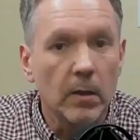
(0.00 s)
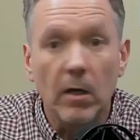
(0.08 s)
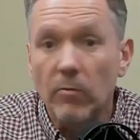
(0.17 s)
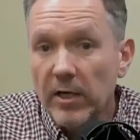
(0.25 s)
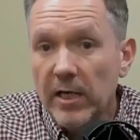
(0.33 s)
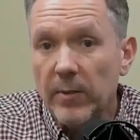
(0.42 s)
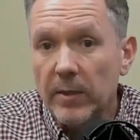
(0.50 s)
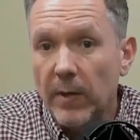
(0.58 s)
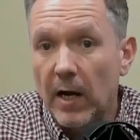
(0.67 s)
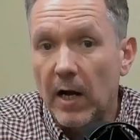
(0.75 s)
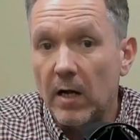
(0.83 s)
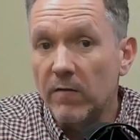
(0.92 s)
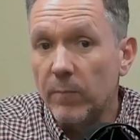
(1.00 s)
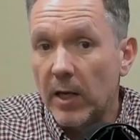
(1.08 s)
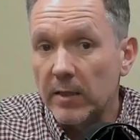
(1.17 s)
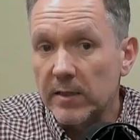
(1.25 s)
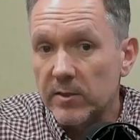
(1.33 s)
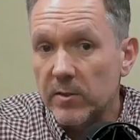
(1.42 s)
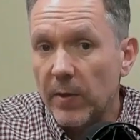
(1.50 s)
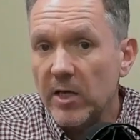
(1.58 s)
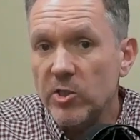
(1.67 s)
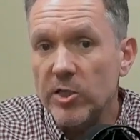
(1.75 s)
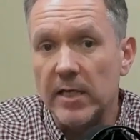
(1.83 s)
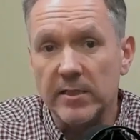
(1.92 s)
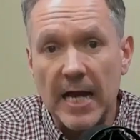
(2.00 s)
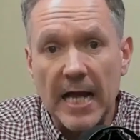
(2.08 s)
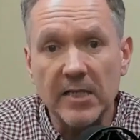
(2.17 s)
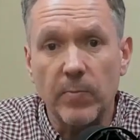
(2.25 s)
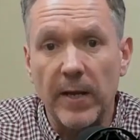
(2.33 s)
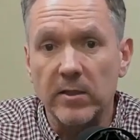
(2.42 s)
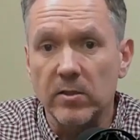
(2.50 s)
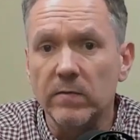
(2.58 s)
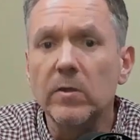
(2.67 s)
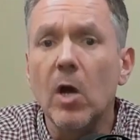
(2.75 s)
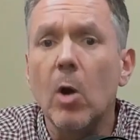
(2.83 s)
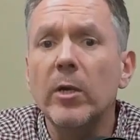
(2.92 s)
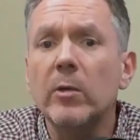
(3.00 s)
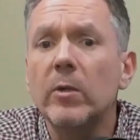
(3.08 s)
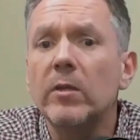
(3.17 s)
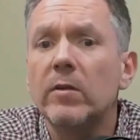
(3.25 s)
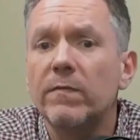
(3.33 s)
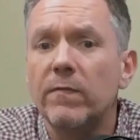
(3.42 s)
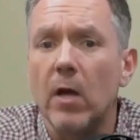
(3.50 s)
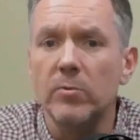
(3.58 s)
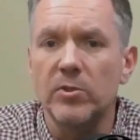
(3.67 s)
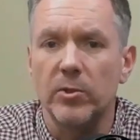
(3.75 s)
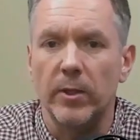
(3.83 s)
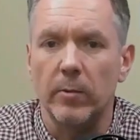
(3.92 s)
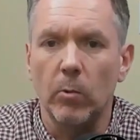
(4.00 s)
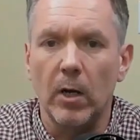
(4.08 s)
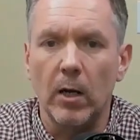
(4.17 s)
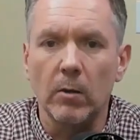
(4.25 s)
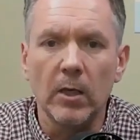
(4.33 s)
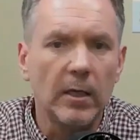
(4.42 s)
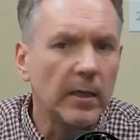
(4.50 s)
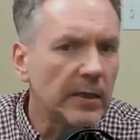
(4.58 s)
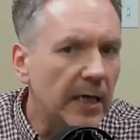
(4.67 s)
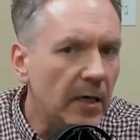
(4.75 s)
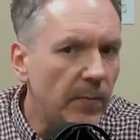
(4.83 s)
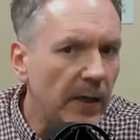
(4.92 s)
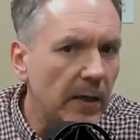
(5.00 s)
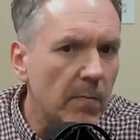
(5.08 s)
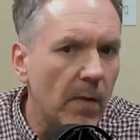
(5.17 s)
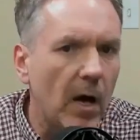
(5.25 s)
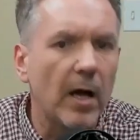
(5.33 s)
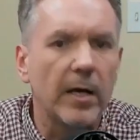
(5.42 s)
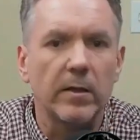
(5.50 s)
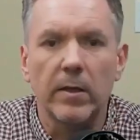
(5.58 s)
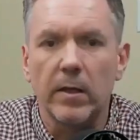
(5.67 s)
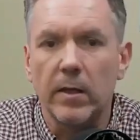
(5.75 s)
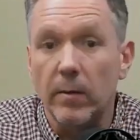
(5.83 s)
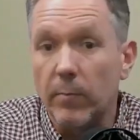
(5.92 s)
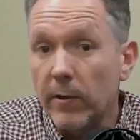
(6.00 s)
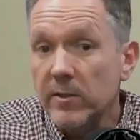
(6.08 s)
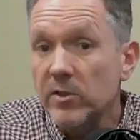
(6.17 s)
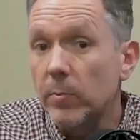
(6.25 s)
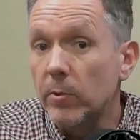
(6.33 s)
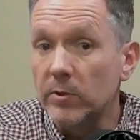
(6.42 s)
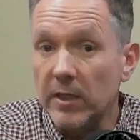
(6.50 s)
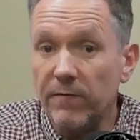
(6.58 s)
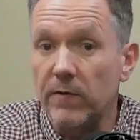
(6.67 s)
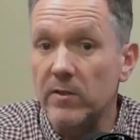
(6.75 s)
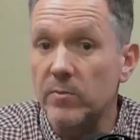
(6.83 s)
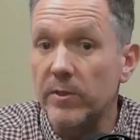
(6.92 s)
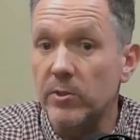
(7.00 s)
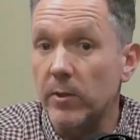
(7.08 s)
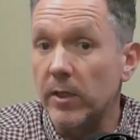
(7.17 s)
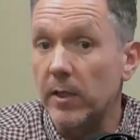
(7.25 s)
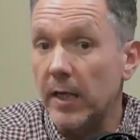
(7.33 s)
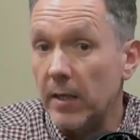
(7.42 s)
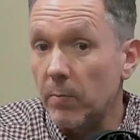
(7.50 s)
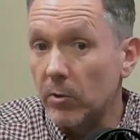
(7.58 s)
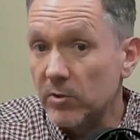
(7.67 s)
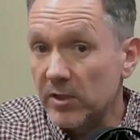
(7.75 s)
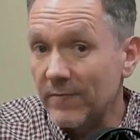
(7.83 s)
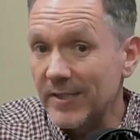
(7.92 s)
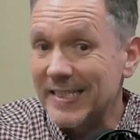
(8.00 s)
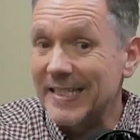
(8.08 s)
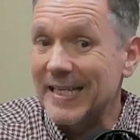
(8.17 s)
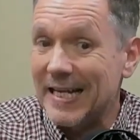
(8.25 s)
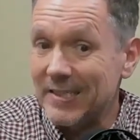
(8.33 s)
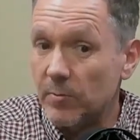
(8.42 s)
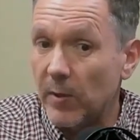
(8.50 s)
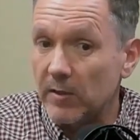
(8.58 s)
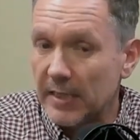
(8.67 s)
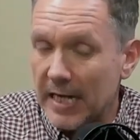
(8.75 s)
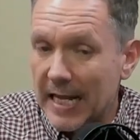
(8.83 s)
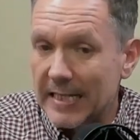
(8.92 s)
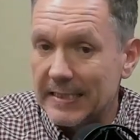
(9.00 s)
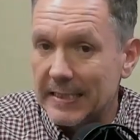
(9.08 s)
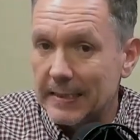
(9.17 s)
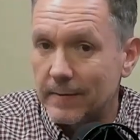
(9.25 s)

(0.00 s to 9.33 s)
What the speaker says: A really big part of participation has an aspect of going with the flow to it, while keeping in mind the principal difference between impulsivity and spontaneity.